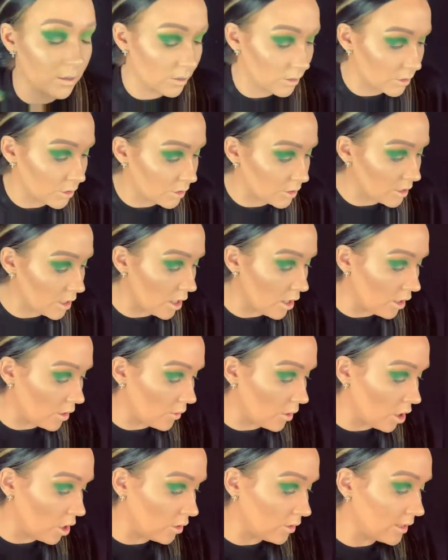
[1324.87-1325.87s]
So
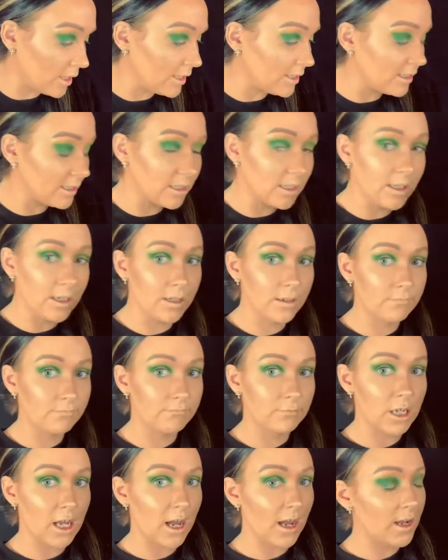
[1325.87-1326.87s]
all I did,
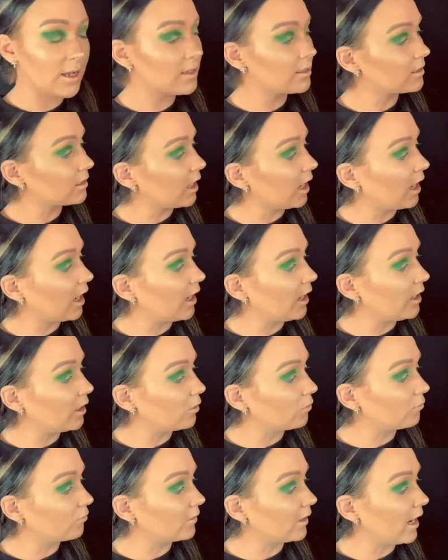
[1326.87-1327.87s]
guys, I
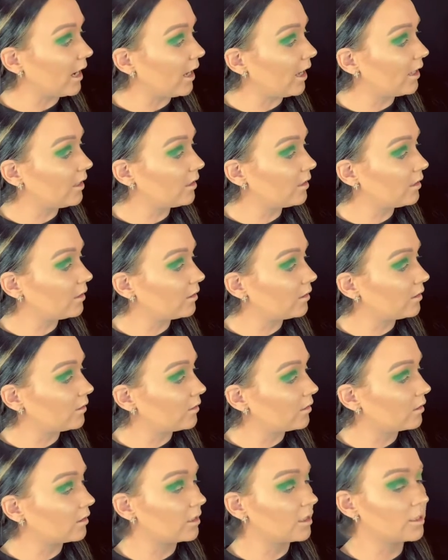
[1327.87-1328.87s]
ran,
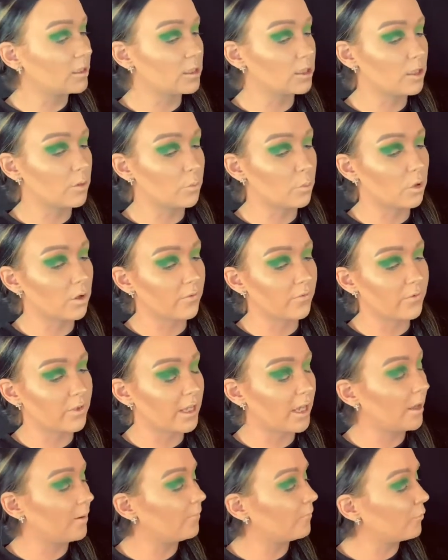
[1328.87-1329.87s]
this is the Morphe
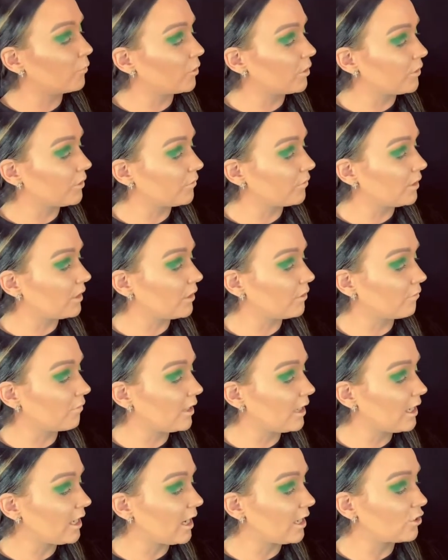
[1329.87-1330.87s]

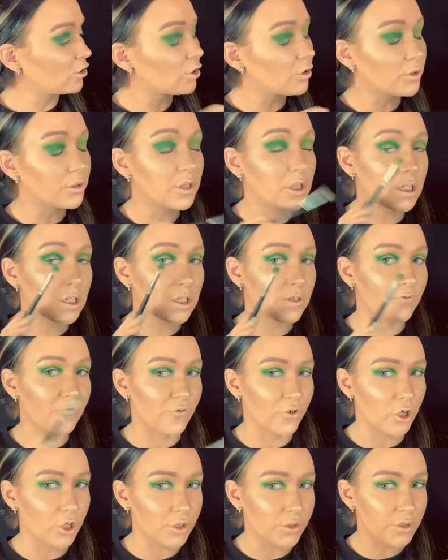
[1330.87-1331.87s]
M433. I took this
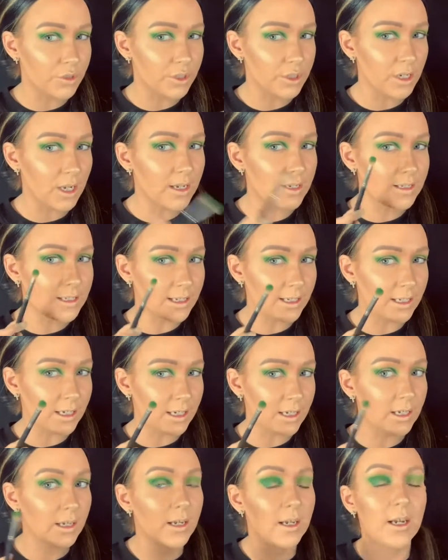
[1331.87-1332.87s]
first and did
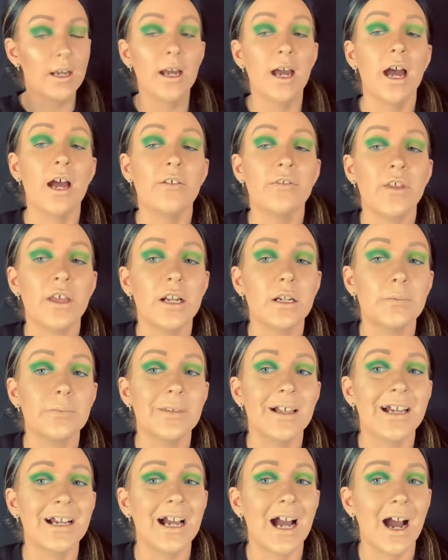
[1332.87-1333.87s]
it. And then I'm
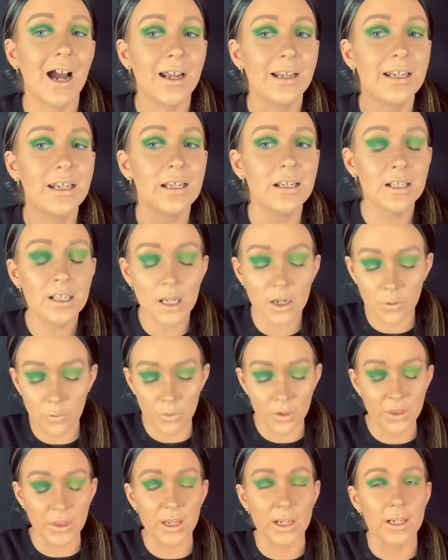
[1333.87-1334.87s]
like, I need something
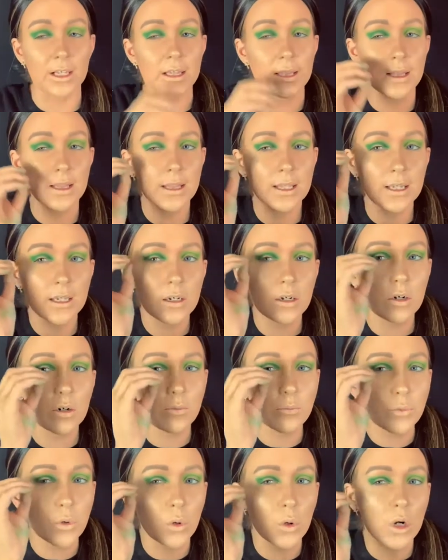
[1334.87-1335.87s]
with like a little
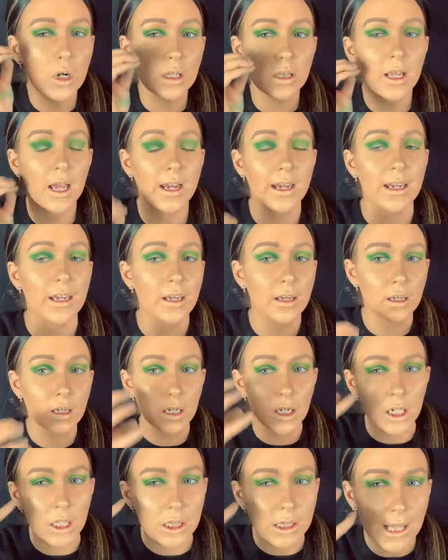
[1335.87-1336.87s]
more like
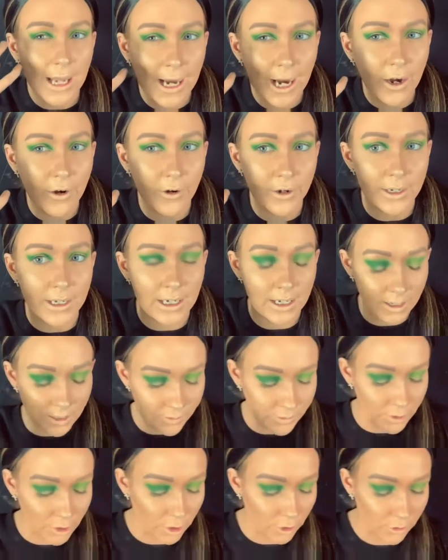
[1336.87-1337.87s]
clarity
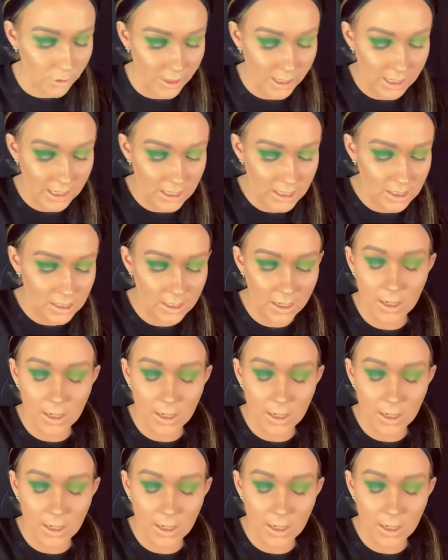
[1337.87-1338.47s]
in the crease.